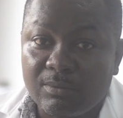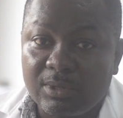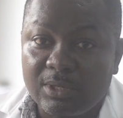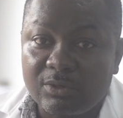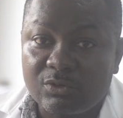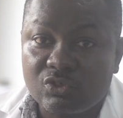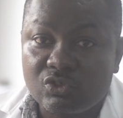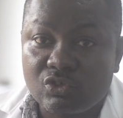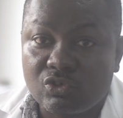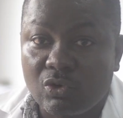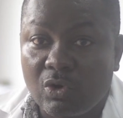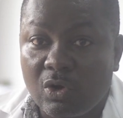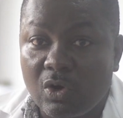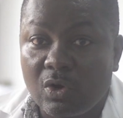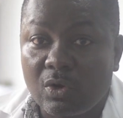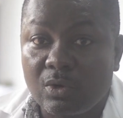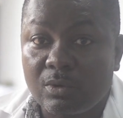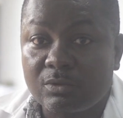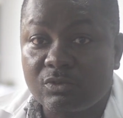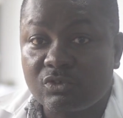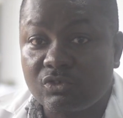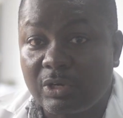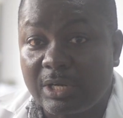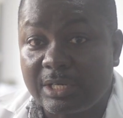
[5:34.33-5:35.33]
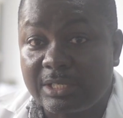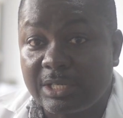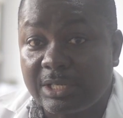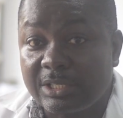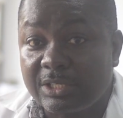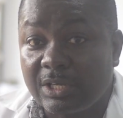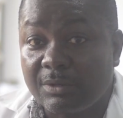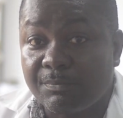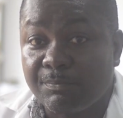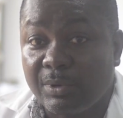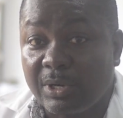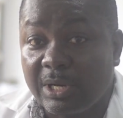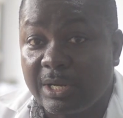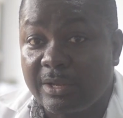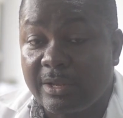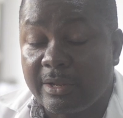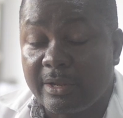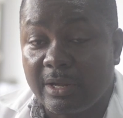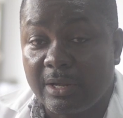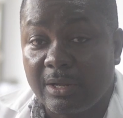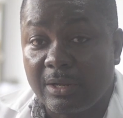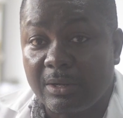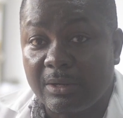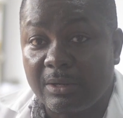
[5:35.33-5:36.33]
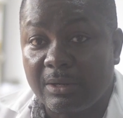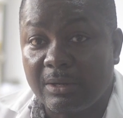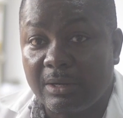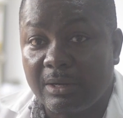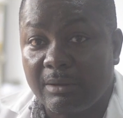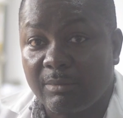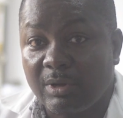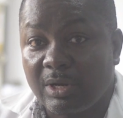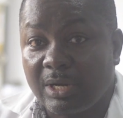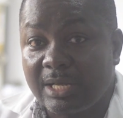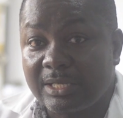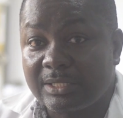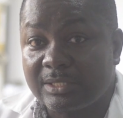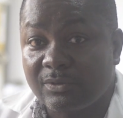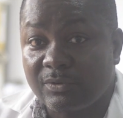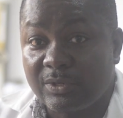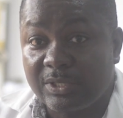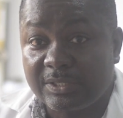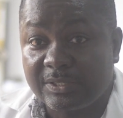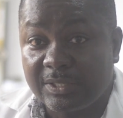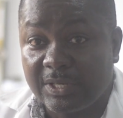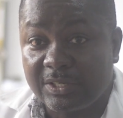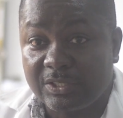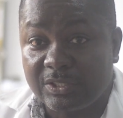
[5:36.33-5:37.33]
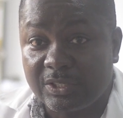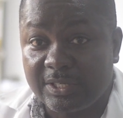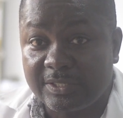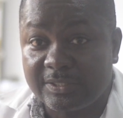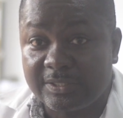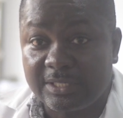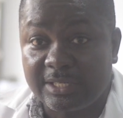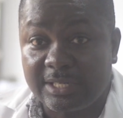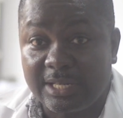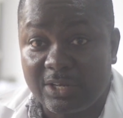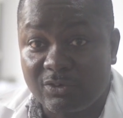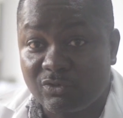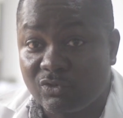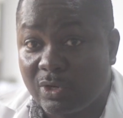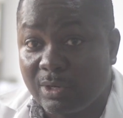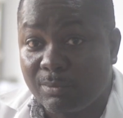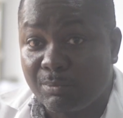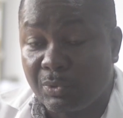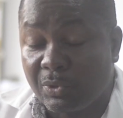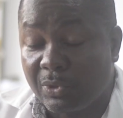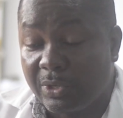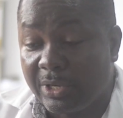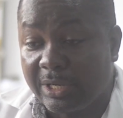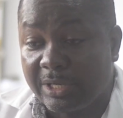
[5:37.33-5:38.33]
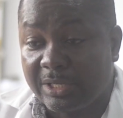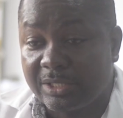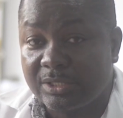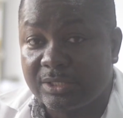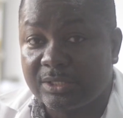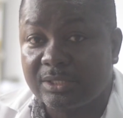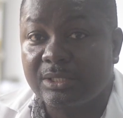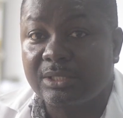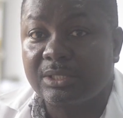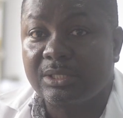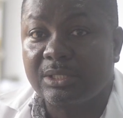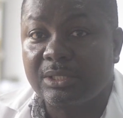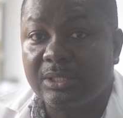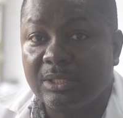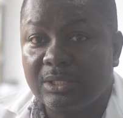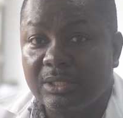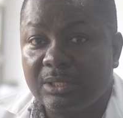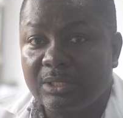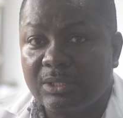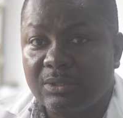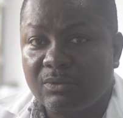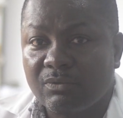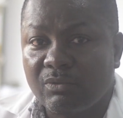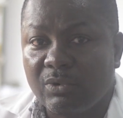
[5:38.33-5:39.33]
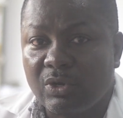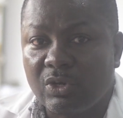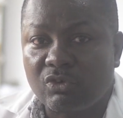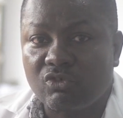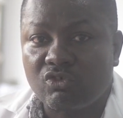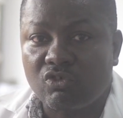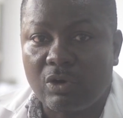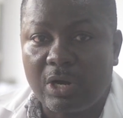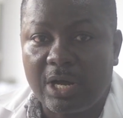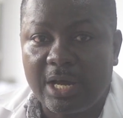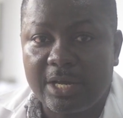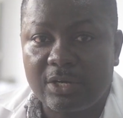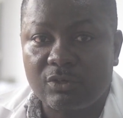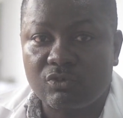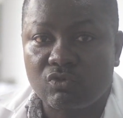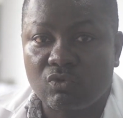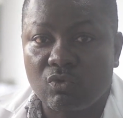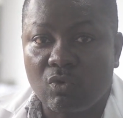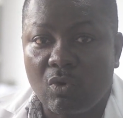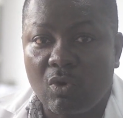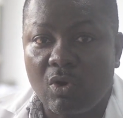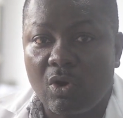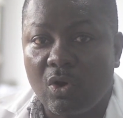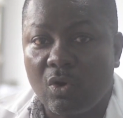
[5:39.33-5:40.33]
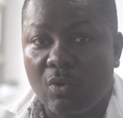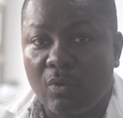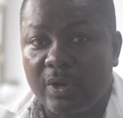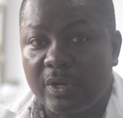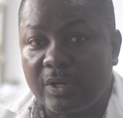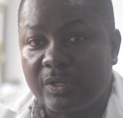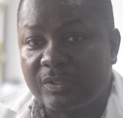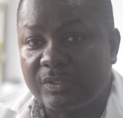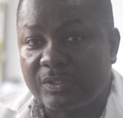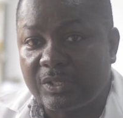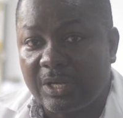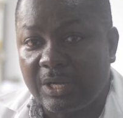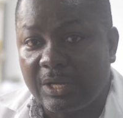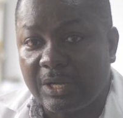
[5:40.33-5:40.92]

strong strategic partner. As researchers in natural products, we try to always